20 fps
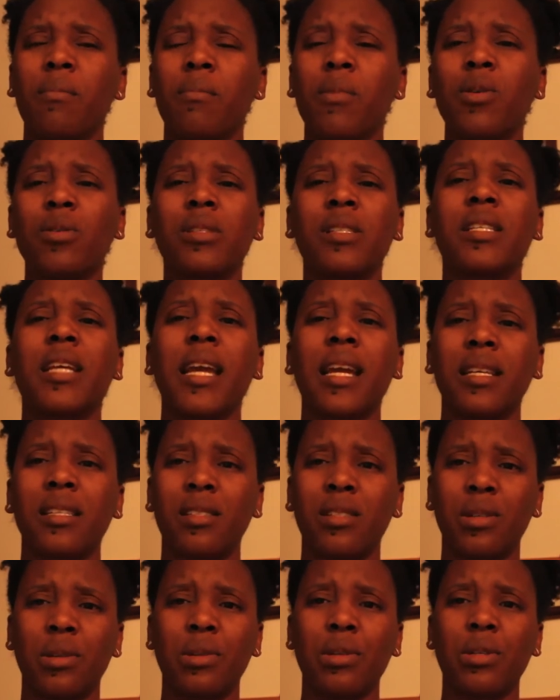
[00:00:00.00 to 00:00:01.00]
most dance
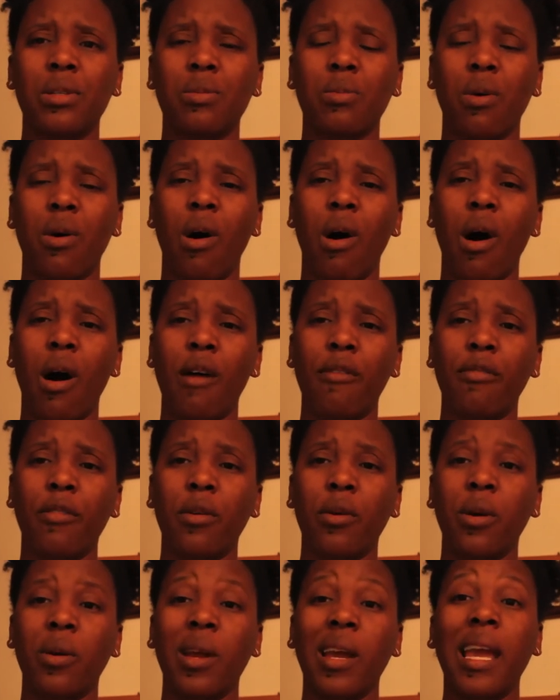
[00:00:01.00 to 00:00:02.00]
studios will
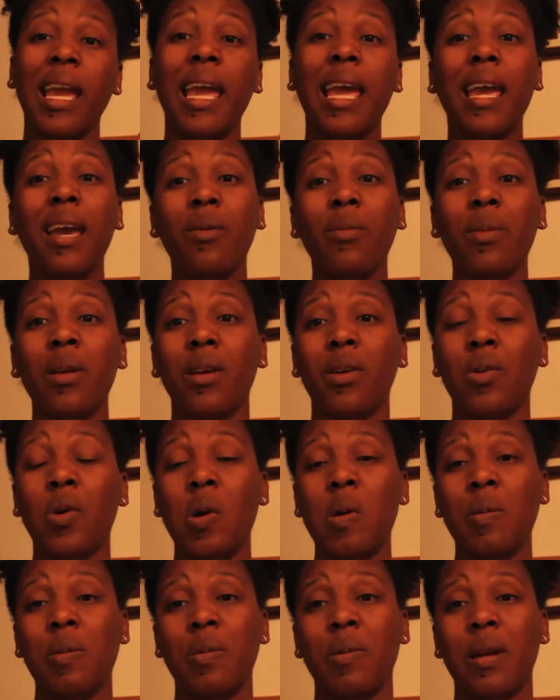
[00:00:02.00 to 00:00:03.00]
offer. And we
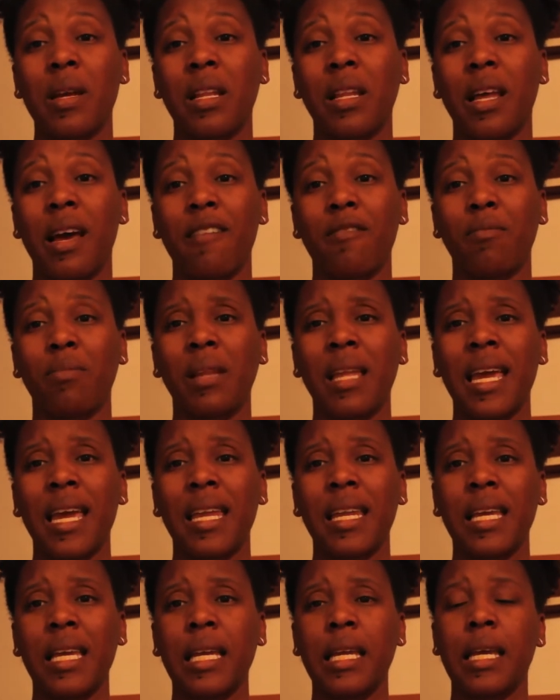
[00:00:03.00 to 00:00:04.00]
incorporate life
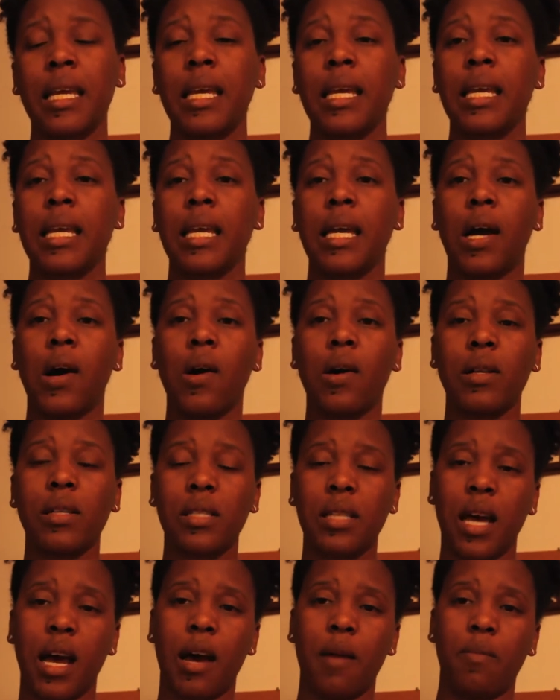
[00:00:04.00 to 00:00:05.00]
planning on
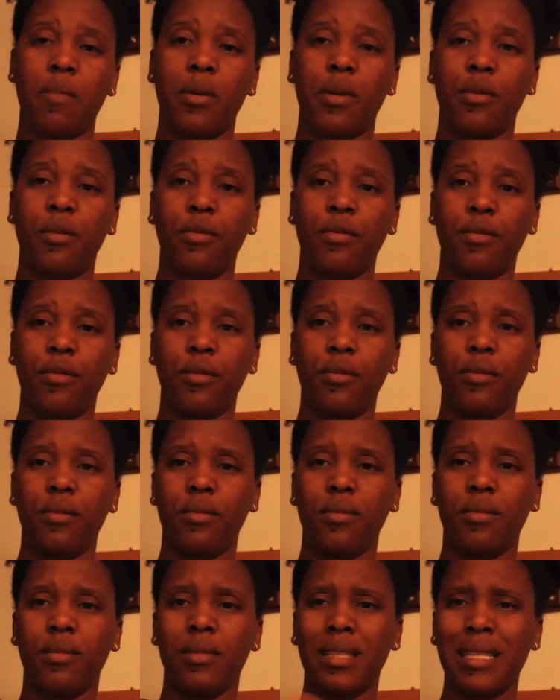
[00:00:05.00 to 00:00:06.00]
top of
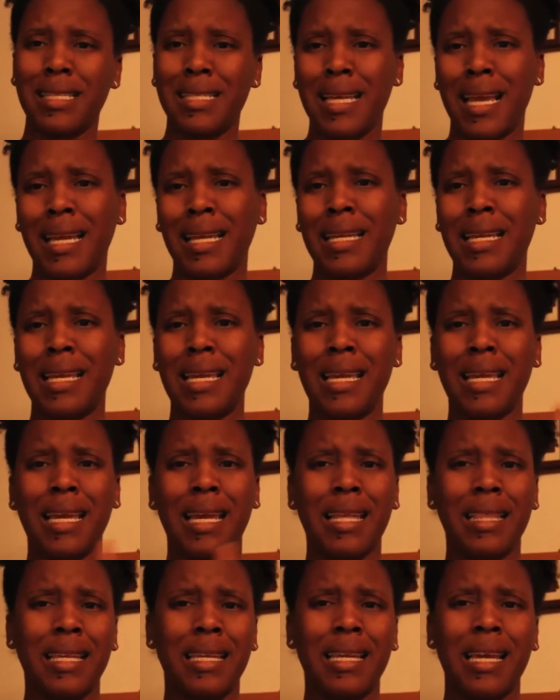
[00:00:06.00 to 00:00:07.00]
the technique
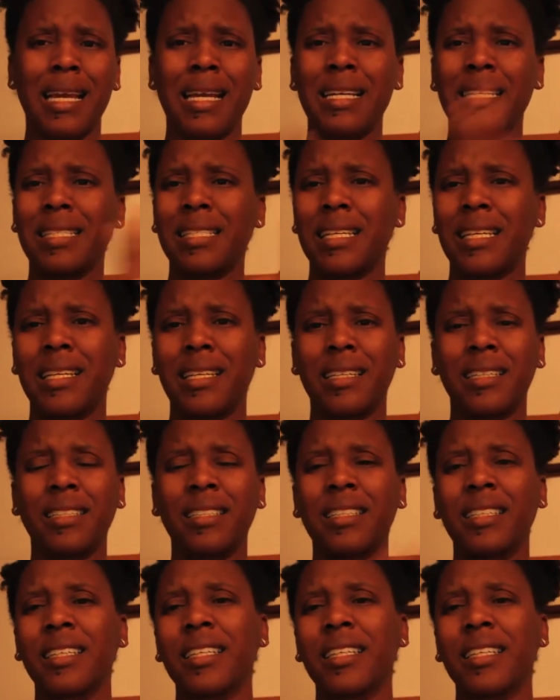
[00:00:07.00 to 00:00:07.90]
and the dancing.